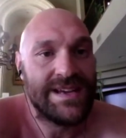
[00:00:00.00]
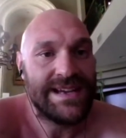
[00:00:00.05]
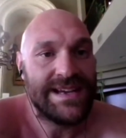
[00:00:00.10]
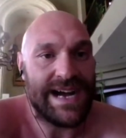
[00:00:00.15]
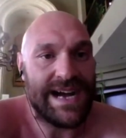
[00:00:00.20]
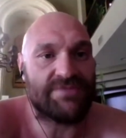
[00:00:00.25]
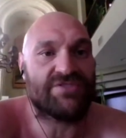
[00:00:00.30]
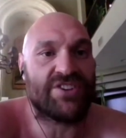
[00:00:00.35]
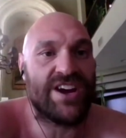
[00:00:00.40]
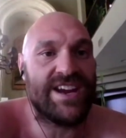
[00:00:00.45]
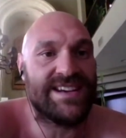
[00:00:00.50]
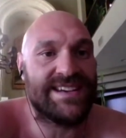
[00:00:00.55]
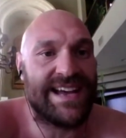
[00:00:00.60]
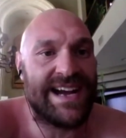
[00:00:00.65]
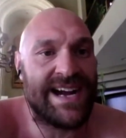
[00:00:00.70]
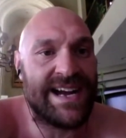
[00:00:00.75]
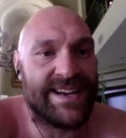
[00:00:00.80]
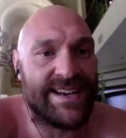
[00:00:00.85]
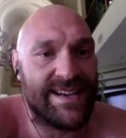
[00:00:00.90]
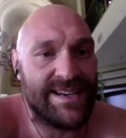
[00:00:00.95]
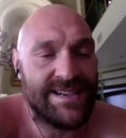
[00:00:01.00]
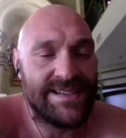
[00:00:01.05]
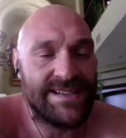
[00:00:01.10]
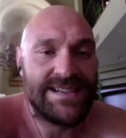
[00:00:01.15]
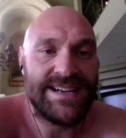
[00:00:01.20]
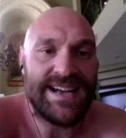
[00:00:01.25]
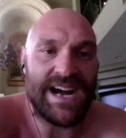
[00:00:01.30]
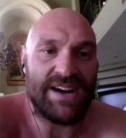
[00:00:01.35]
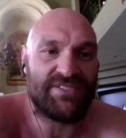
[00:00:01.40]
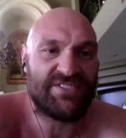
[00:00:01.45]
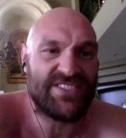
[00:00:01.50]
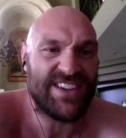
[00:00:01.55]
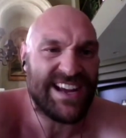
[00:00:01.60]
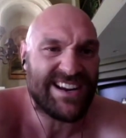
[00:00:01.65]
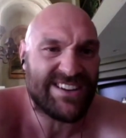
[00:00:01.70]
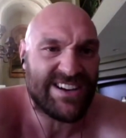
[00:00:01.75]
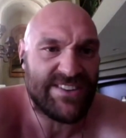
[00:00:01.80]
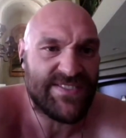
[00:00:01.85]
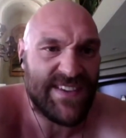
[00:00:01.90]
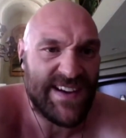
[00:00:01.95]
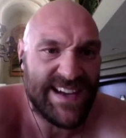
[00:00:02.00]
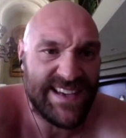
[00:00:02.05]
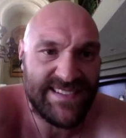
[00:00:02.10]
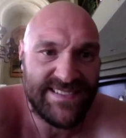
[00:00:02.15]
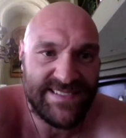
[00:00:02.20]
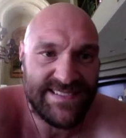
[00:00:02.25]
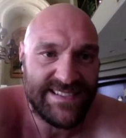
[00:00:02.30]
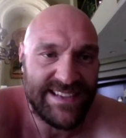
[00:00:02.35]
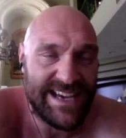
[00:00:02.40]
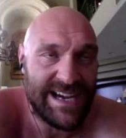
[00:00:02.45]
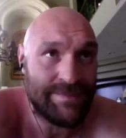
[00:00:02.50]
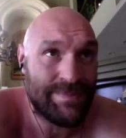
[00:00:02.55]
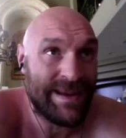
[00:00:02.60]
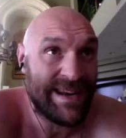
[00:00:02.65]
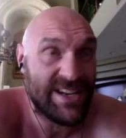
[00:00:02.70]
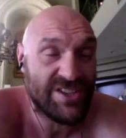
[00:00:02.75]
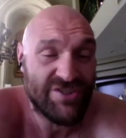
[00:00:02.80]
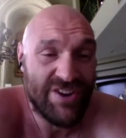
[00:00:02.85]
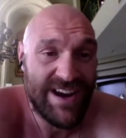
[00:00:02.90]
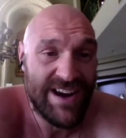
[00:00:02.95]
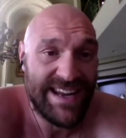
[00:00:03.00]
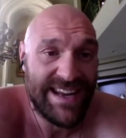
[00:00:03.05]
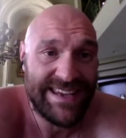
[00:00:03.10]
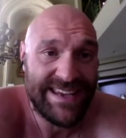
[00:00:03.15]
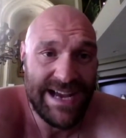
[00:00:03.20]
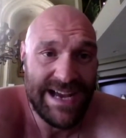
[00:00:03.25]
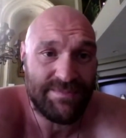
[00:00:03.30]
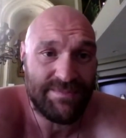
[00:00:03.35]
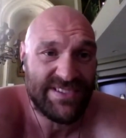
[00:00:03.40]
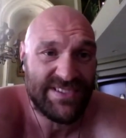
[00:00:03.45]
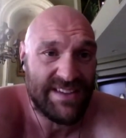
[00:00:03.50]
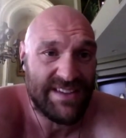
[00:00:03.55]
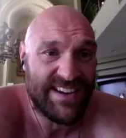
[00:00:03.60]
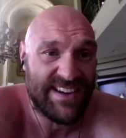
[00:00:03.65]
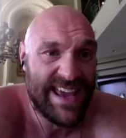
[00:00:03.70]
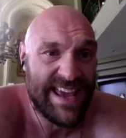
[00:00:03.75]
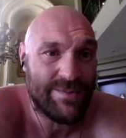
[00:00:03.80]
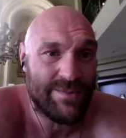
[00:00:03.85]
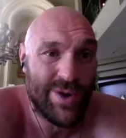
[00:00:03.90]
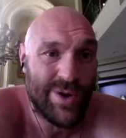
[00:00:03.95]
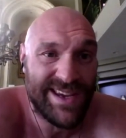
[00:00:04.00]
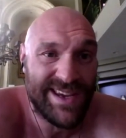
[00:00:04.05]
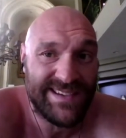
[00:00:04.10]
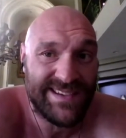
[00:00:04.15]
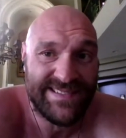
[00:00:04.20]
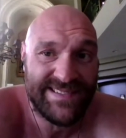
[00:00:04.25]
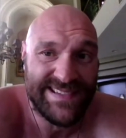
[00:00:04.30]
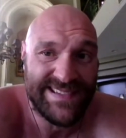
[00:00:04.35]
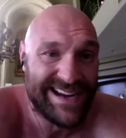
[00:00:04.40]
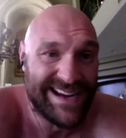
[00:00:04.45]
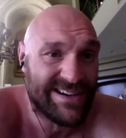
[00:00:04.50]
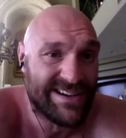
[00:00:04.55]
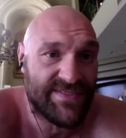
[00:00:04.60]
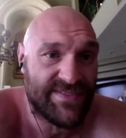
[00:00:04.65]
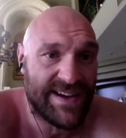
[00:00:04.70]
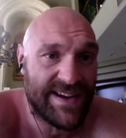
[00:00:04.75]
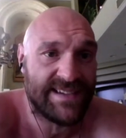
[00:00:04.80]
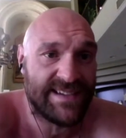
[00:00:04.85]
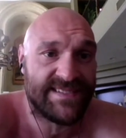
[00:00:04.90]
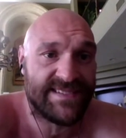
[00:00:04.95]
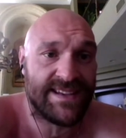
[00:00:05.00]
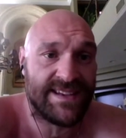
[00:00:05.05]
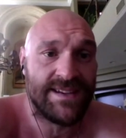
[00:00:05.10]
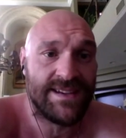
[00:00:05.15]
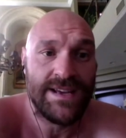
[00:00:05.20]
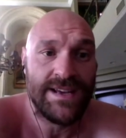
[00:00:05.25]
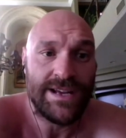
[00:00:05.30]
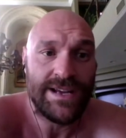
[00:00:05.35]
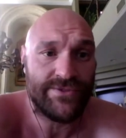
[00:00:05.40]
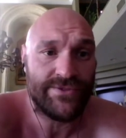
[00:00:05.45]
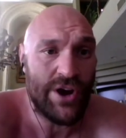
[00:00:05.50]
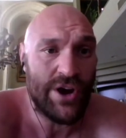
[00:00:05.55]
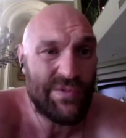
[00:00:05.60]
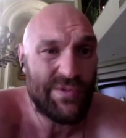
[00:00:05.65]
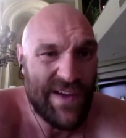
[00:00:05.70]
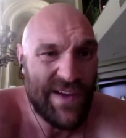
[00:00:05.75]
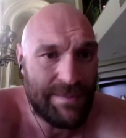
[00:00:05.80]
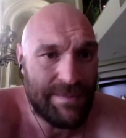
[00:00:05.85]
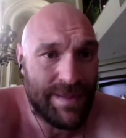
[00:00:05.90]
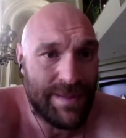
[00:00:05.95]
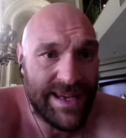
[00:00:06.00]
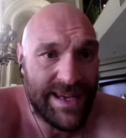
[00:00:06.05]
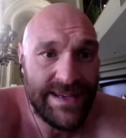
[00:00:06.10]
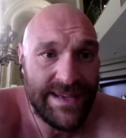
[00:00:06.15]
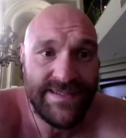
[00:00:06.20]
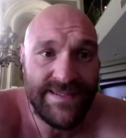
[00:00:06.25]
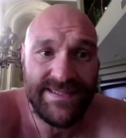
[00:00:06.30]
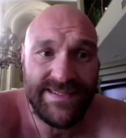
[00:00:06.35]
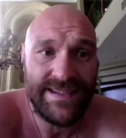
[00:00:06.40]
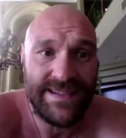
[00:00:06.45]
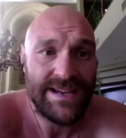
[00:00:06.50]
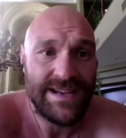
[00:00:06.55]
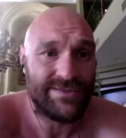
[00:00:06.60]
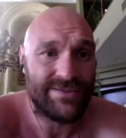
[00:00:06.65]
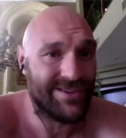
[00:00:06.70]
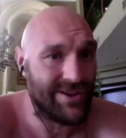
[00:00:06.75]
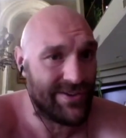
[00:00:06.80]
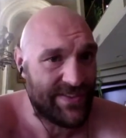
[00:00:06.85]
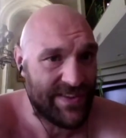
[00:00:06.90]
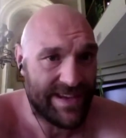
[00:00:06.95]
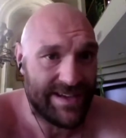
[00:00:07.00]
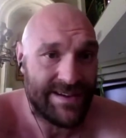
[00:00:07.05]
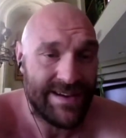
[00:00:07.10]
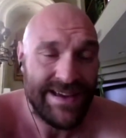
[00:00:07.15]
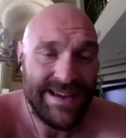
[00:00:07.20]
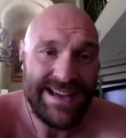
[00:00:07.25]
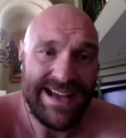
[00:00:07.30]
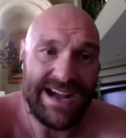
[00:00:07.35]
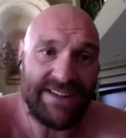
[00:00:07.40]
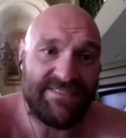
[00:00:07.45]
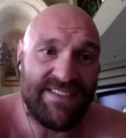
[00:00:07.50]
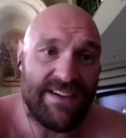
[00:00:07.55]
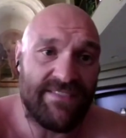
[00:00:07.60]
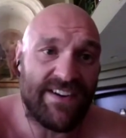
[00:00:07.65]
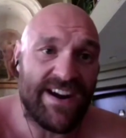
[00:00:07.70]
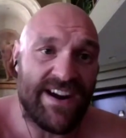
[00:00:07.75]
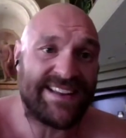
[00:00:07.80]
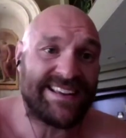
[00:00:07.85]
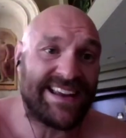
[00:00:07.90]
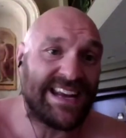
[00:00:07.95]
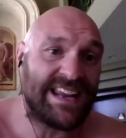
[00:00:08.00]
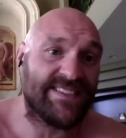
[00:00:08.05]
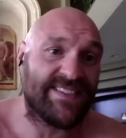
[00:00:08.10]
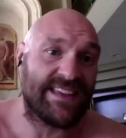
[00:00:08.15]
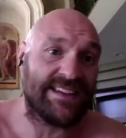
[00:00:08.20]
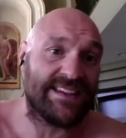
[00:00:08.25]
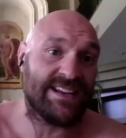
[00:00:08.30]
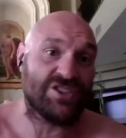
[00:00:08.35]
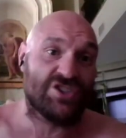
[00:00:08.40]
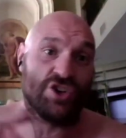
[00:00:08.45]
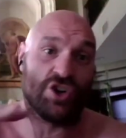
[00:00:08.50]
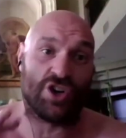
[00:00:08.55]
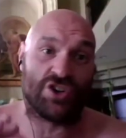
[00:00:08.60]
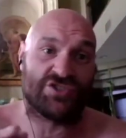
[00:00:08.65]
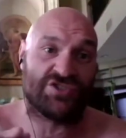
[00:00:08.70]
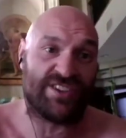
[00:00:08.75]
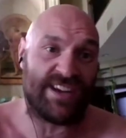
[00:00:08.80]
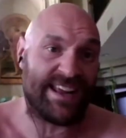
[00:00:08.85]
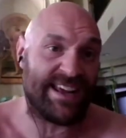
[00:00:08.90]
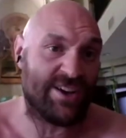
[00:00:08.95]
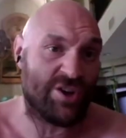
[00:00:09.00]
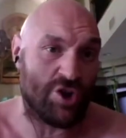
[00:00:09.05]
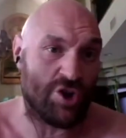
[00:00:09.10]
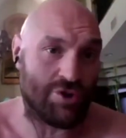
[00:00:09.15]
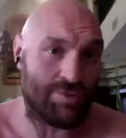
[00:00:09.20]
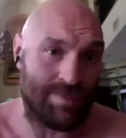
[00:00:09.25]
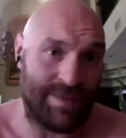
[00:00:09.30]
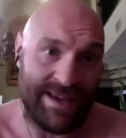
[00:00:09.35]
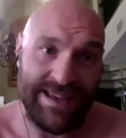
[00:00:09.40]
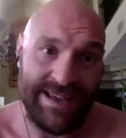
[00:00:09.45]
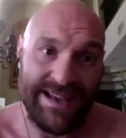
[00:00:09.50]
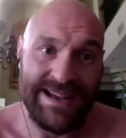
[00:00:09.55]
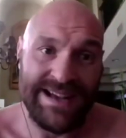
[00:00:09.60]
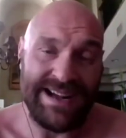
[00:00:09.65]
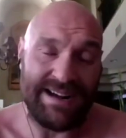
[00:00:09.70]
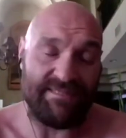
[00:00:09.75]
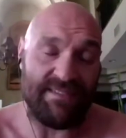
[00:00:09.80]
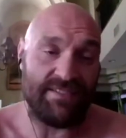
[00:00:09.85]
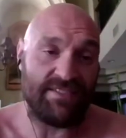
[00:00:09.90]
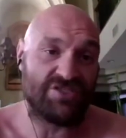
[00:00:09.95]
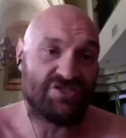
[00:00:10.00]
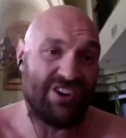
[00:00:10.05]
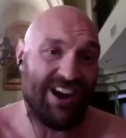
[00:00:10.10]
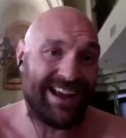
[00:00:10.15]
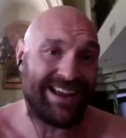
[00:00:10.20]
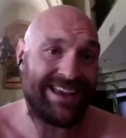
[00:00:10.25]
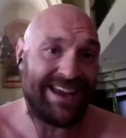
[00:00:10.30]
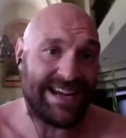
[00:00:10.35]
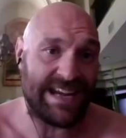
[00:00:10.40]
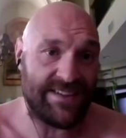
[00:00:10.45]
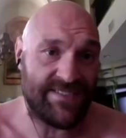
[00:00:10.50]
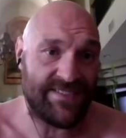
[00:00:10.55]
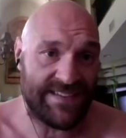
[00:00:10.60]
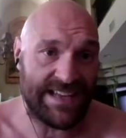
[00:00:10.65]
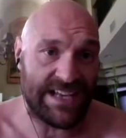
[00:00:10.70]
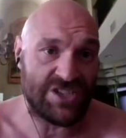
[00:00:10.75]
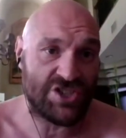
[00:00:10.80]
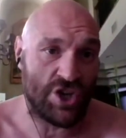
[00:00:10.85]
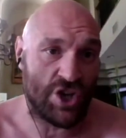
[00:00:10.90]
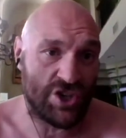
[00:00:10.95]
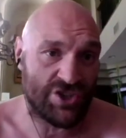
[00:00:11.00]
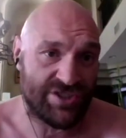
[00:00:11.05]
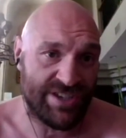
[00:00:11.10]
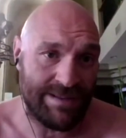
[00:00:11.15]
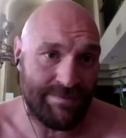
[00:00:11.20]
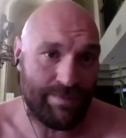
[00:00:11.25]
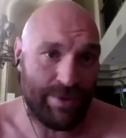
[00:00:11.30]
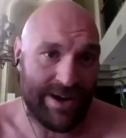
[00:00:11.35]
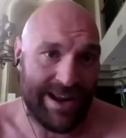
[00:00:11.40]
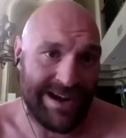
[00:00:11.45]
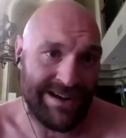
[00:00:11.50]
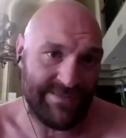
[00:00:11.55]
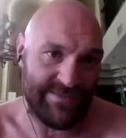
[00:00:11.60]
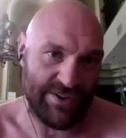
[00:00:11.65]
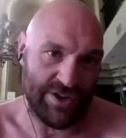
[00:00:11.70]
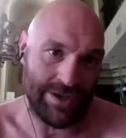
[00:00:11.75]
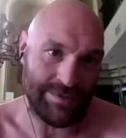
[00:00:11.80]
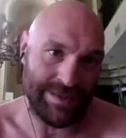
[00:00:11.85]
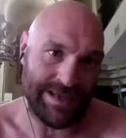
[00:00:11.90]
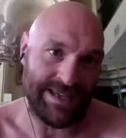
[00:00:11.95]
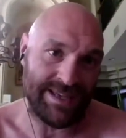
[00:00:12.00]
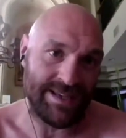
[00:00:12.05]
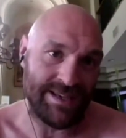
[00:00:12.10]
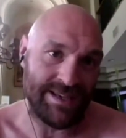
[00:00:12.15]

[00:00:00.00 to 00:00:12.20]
I've trained harder. I've sacrificed. I've been in training camp 7-8 weeks, sacrificing. No families, nothing. I've never ate anything that George didn't cook me. I've never drank anything that George didn't put out for me.